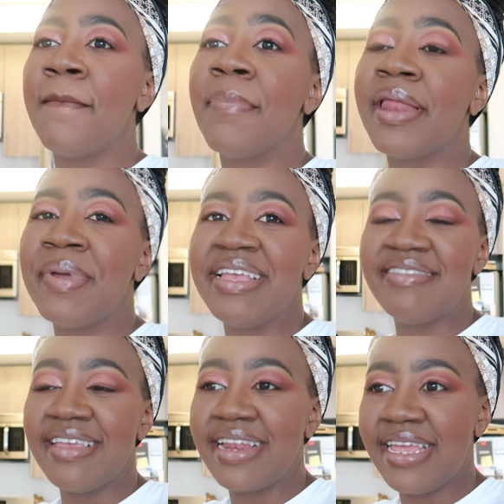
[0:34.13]
But
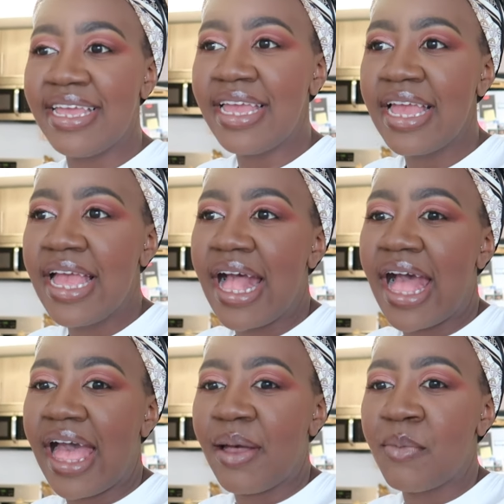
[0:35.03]
basically,
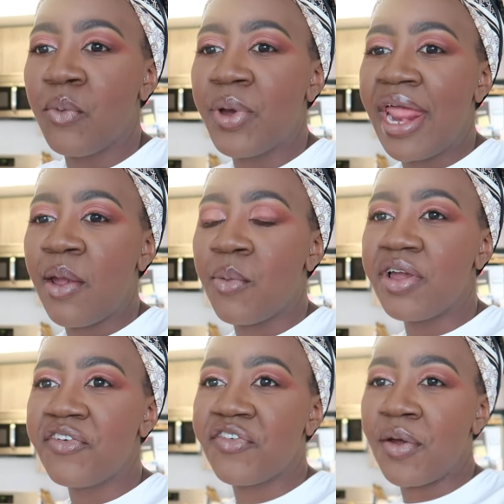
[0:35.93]
when I
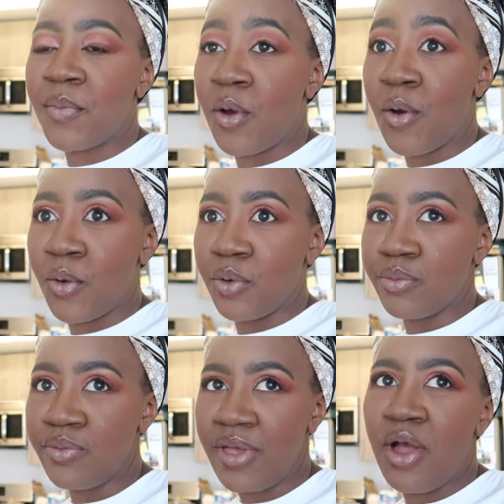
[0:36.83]
work from
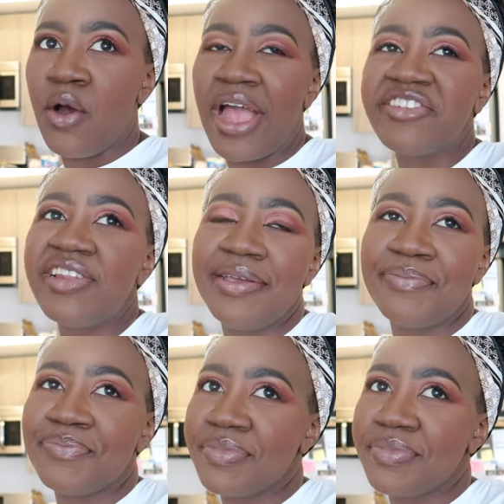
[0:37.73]
home, or actually,